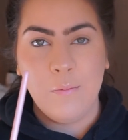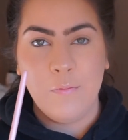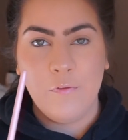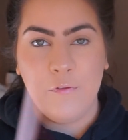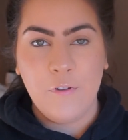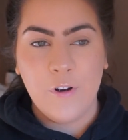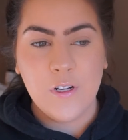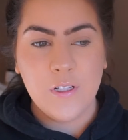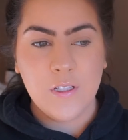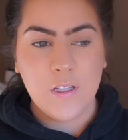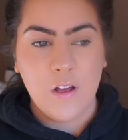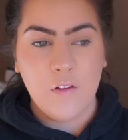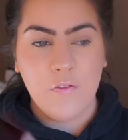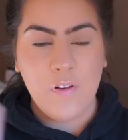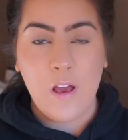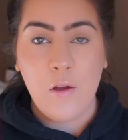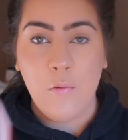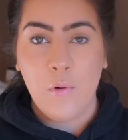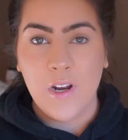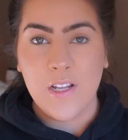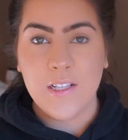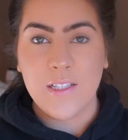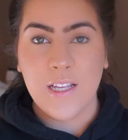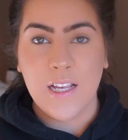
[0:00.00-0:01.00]
first off, I
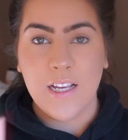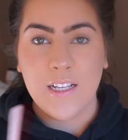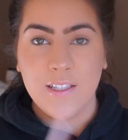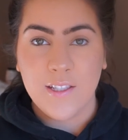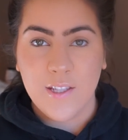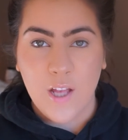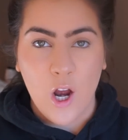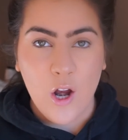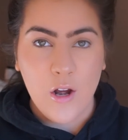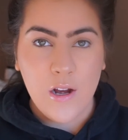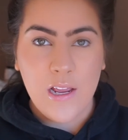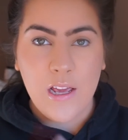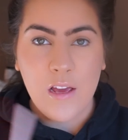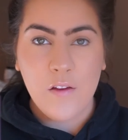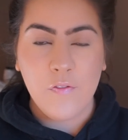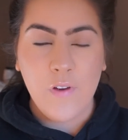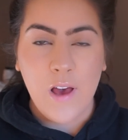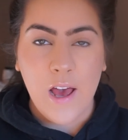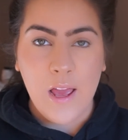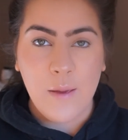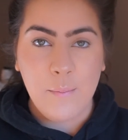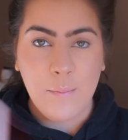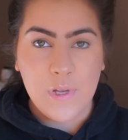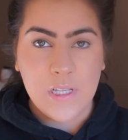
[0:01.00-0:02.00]
want to say sorry if
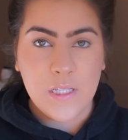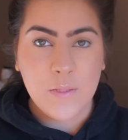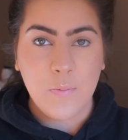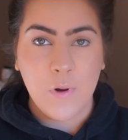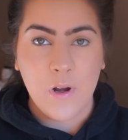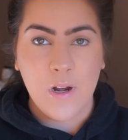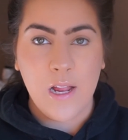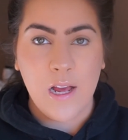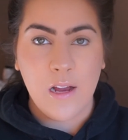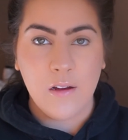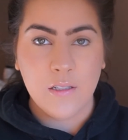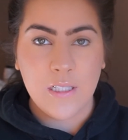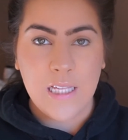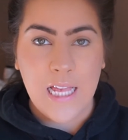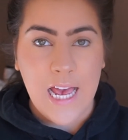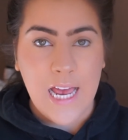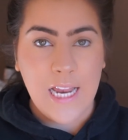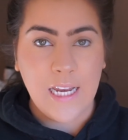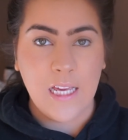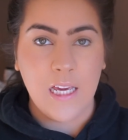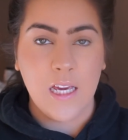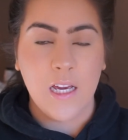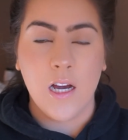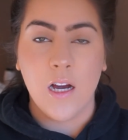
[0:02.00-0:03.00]
I mispronounce
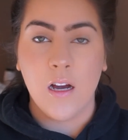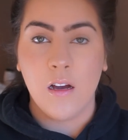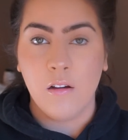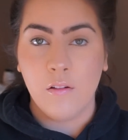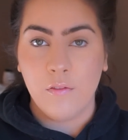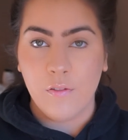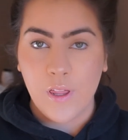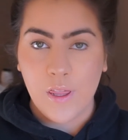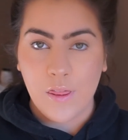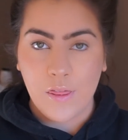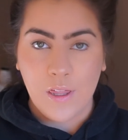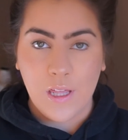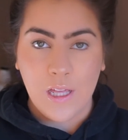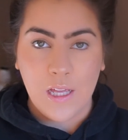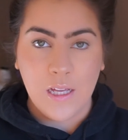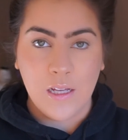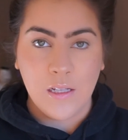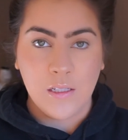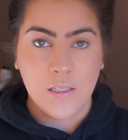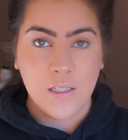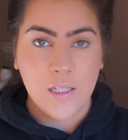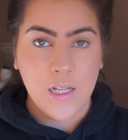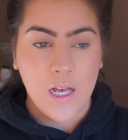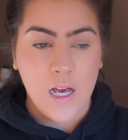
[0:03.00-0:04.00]
any of
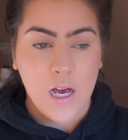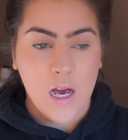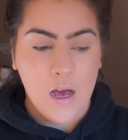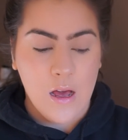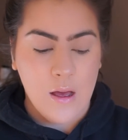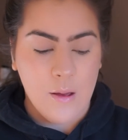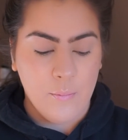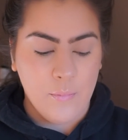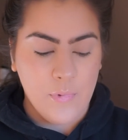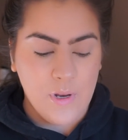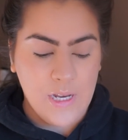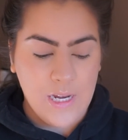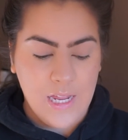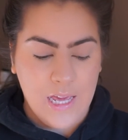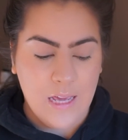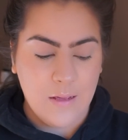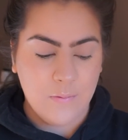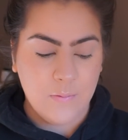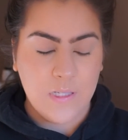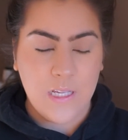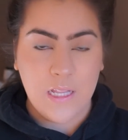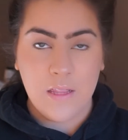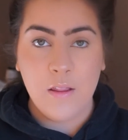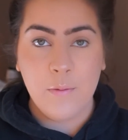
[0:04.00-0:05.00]
these
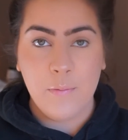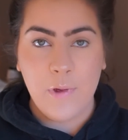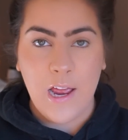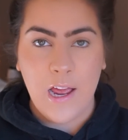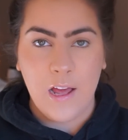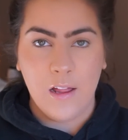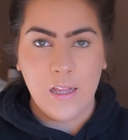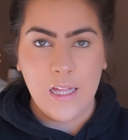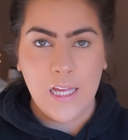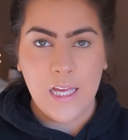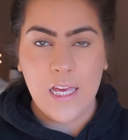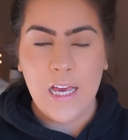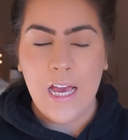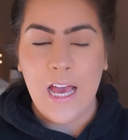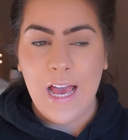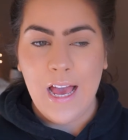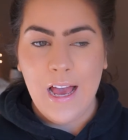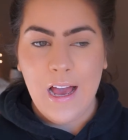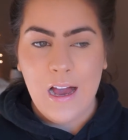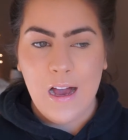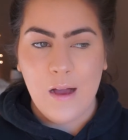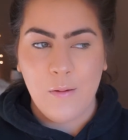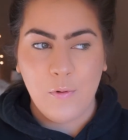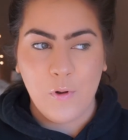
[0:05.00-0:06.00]
names in the palette.
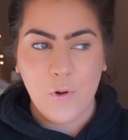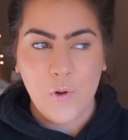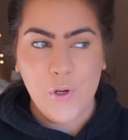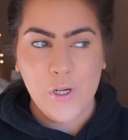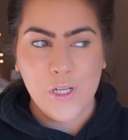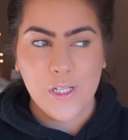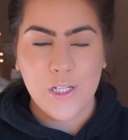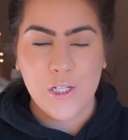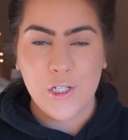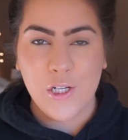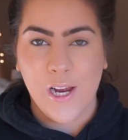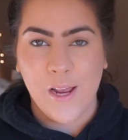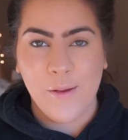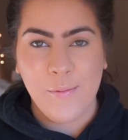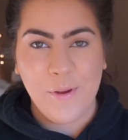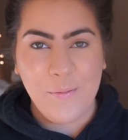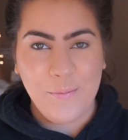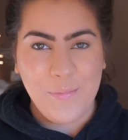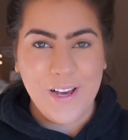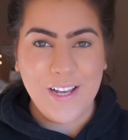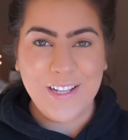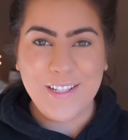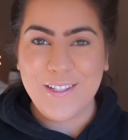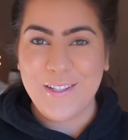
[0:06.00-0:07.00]
I'm going to try my
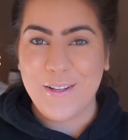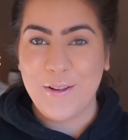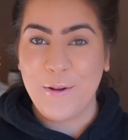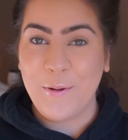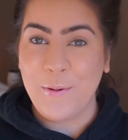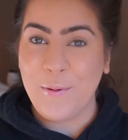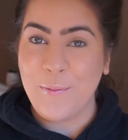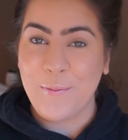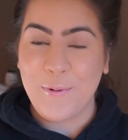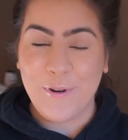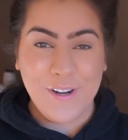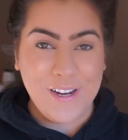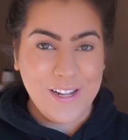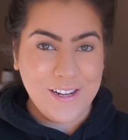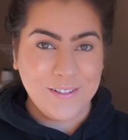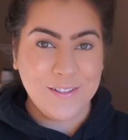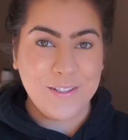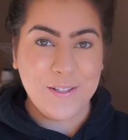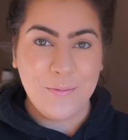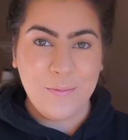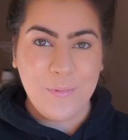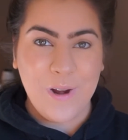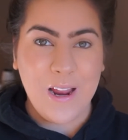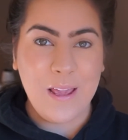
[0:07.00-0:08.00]
best to pronounce
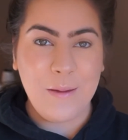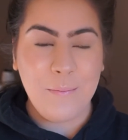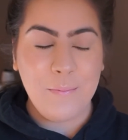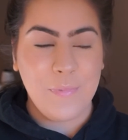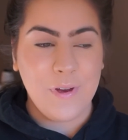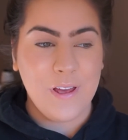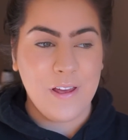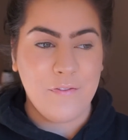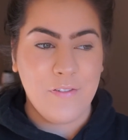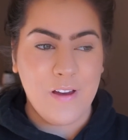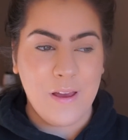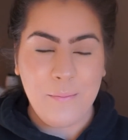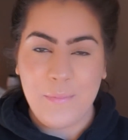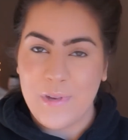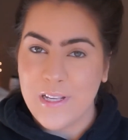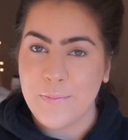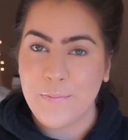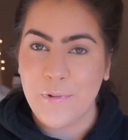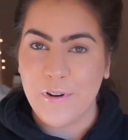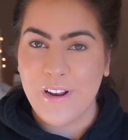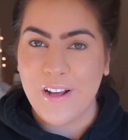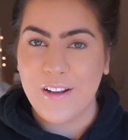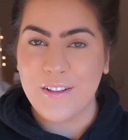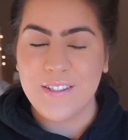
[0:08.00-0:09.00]
them right, but if I
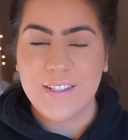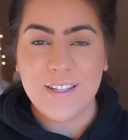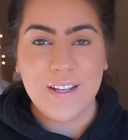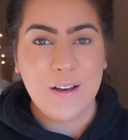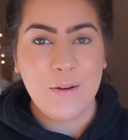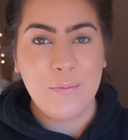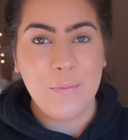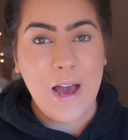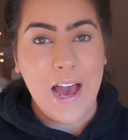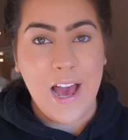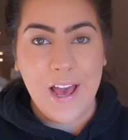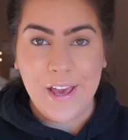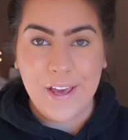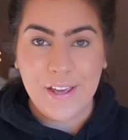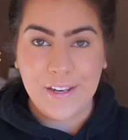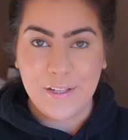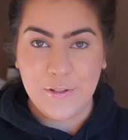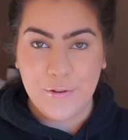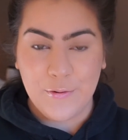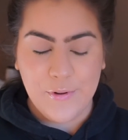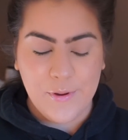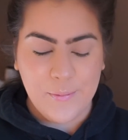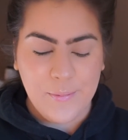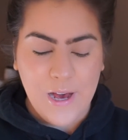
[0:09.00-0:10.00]
mispronounce them, I
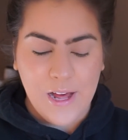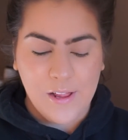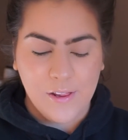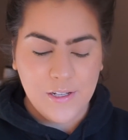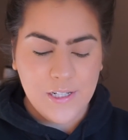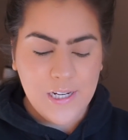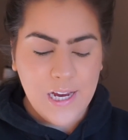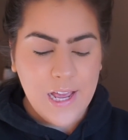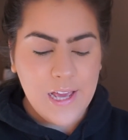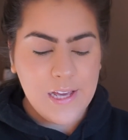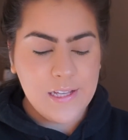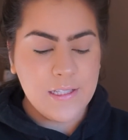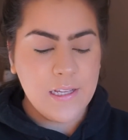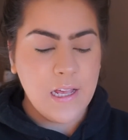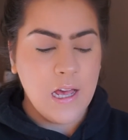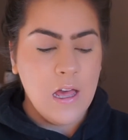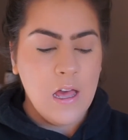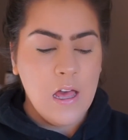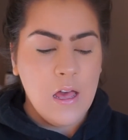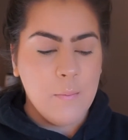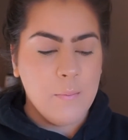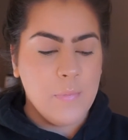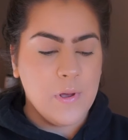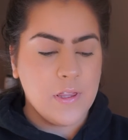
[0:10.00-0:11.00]
do apologize.
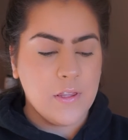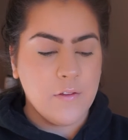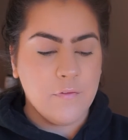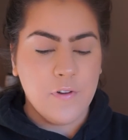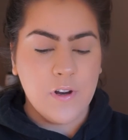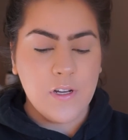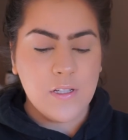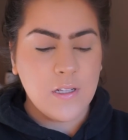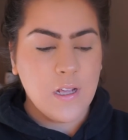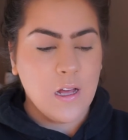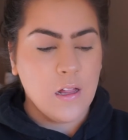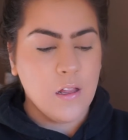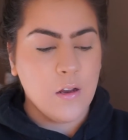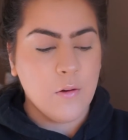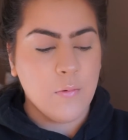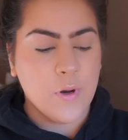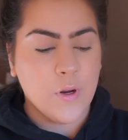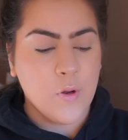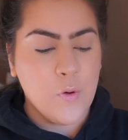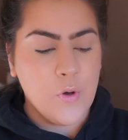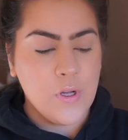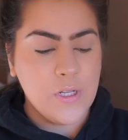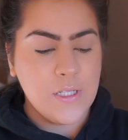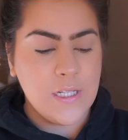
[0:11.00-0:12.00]
But the first color we're
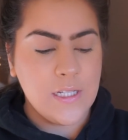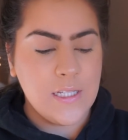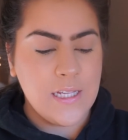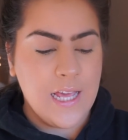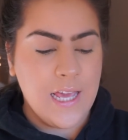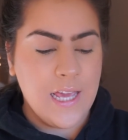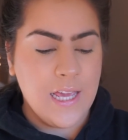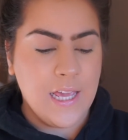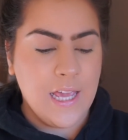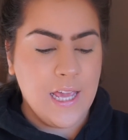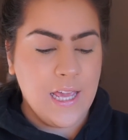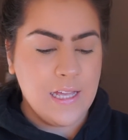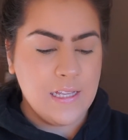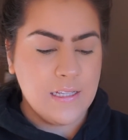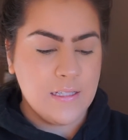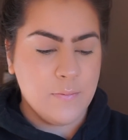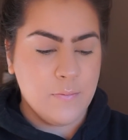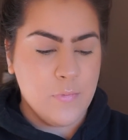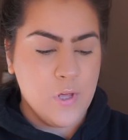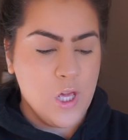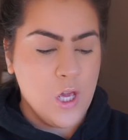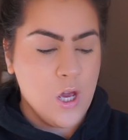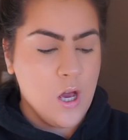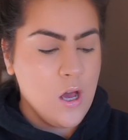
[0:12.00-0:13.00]
going to take is
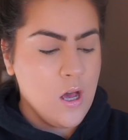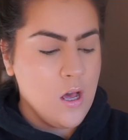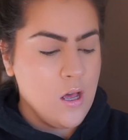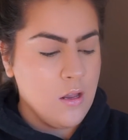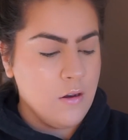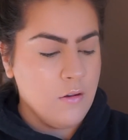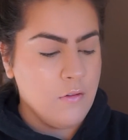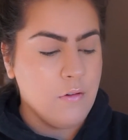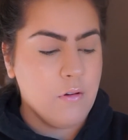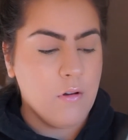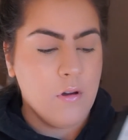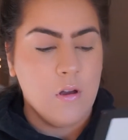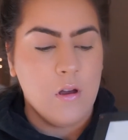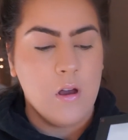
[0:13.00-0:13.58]
Buon